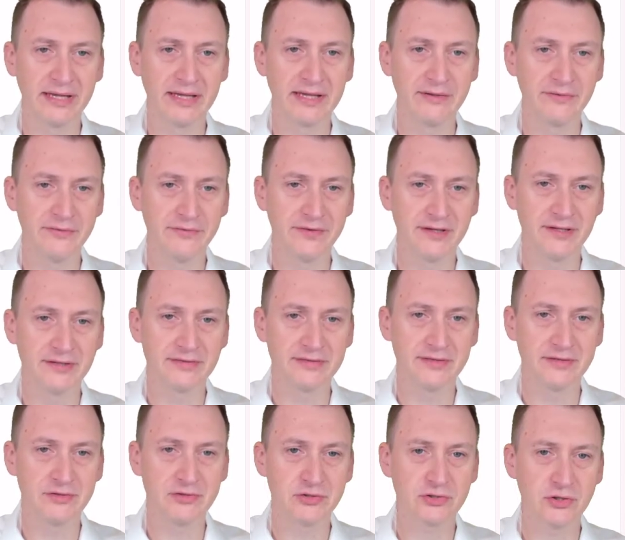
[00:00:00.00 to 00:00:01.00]
a fierce
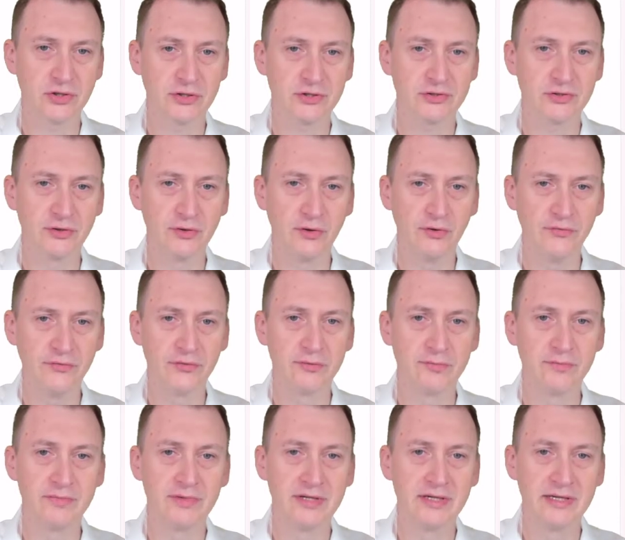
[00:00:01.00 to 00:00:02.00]
Scottish law
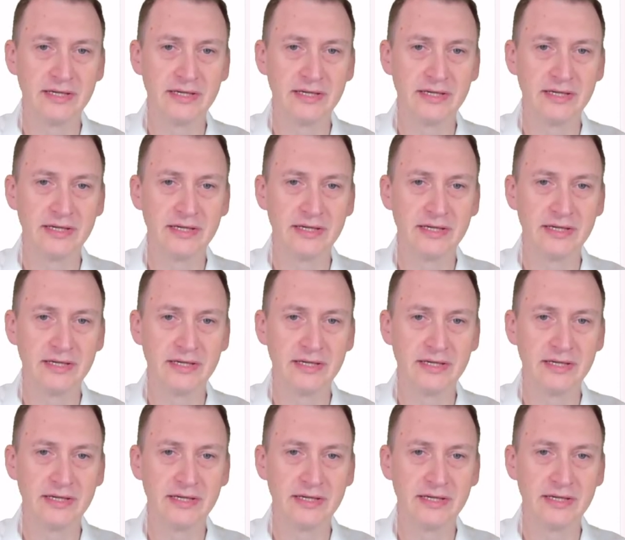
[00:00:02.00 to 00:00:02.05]
firm,